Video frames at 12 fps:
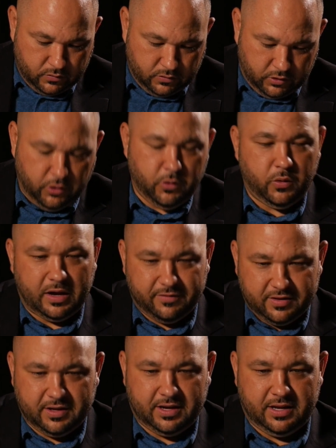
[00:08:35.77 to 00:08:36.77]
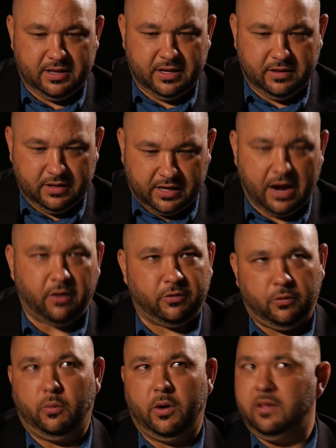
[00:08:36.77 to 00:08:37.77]
You have said that the
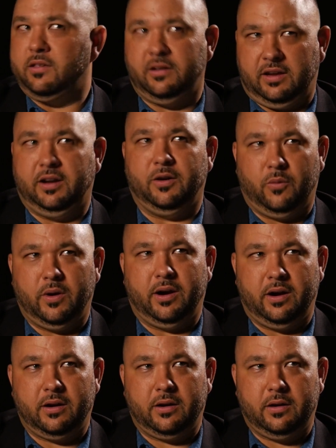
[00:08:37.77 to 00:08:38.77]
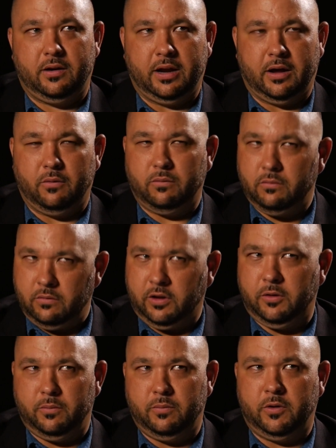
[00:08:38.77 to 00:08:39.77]
council was indeed aware. Now, do
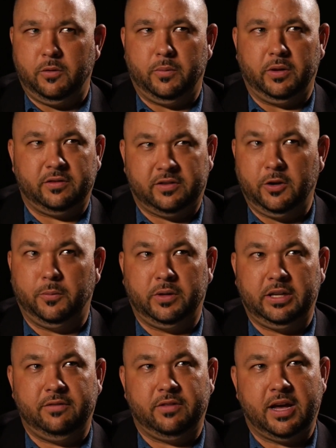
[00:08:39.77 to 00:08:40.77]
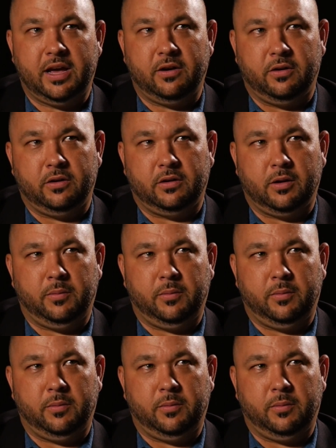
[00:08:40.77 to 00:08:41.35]
you still believe that, or, I